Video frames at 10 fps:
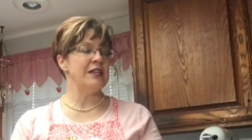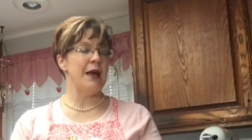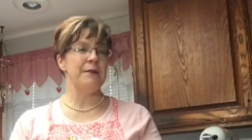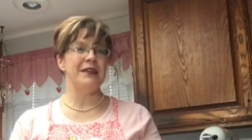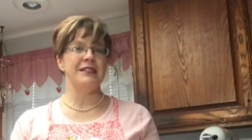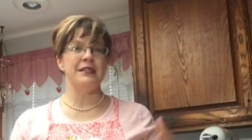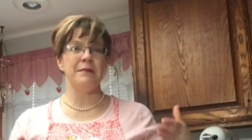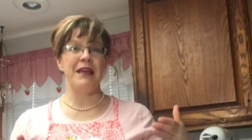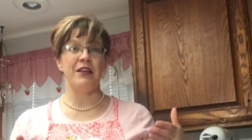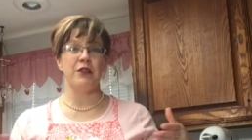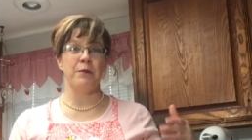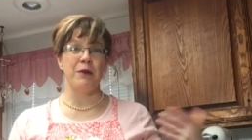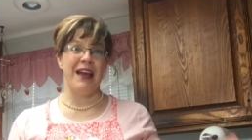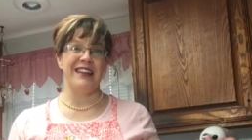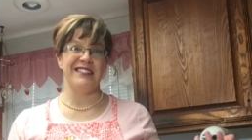step is to make the
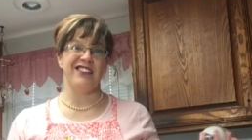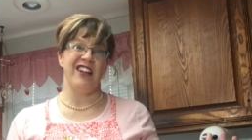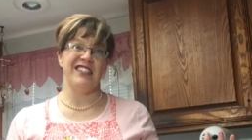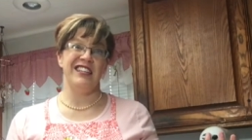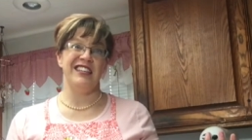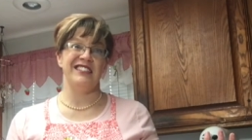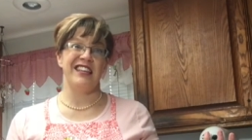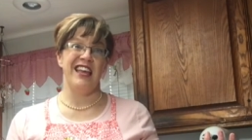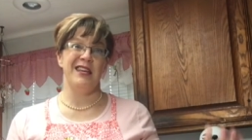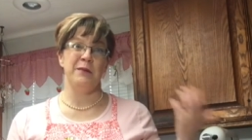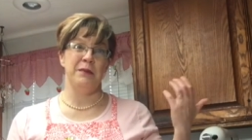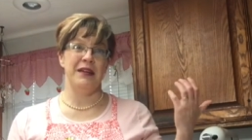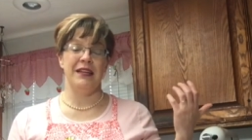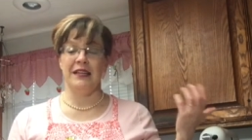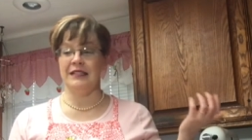bread. It's called a king's cake,
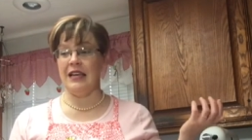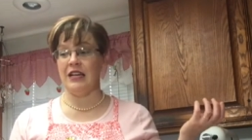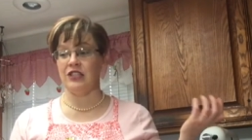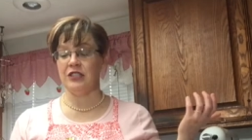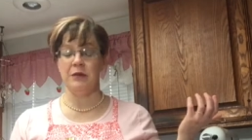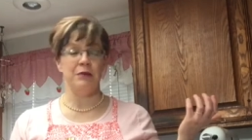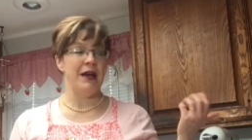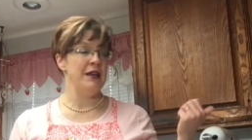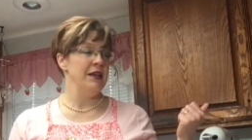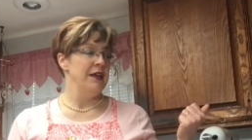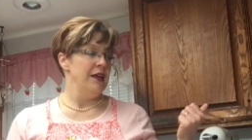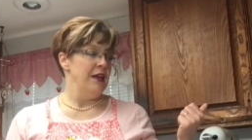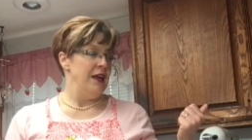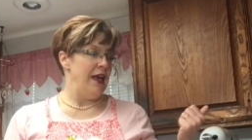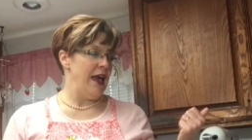but it's actually a bread.
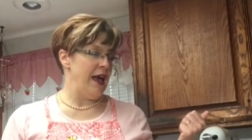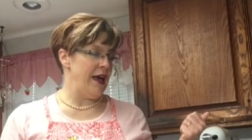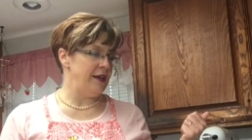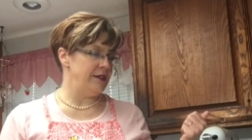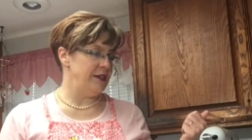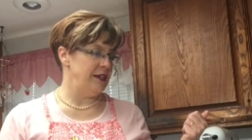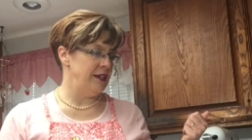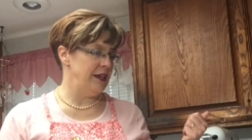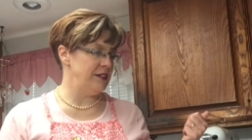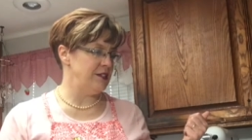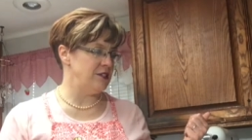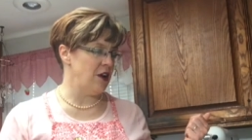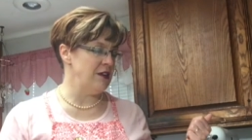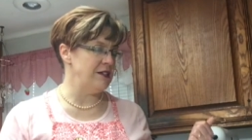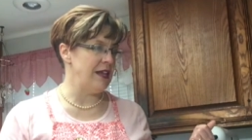And it
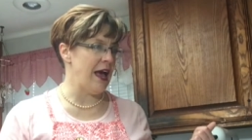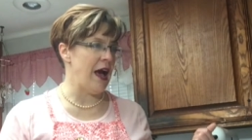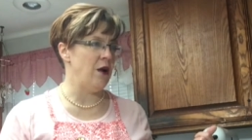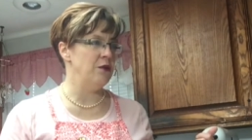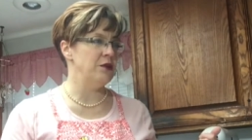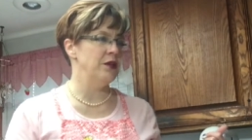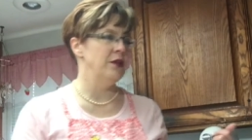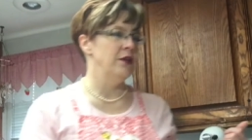starts out